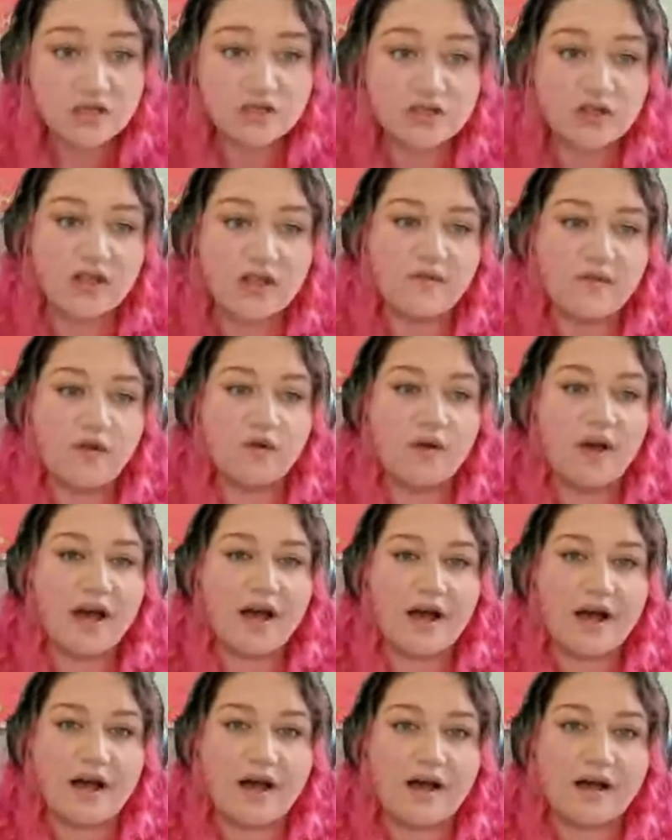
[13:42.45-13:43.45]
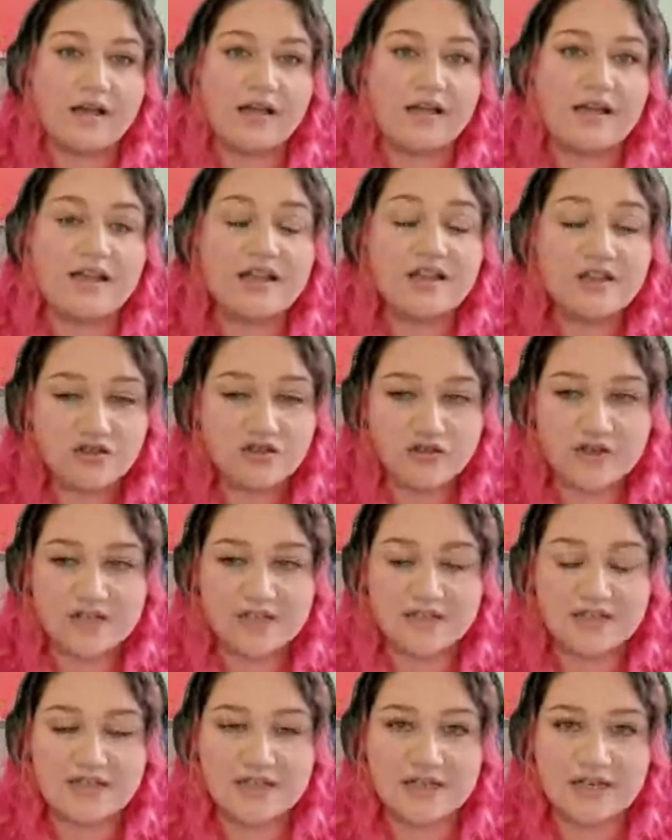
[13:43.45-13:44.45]
So if you are
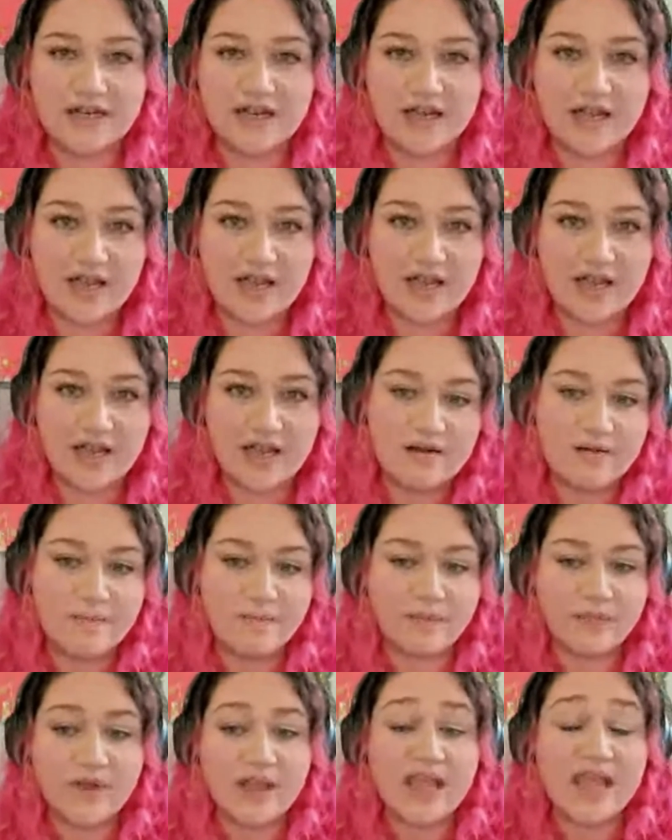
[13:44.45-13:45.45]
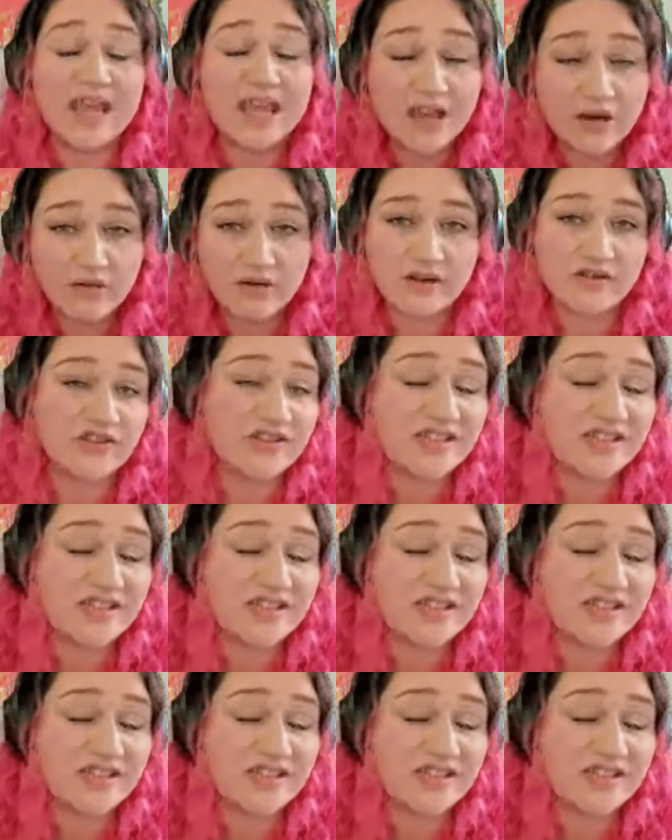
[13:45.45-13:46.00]
interested in hearing,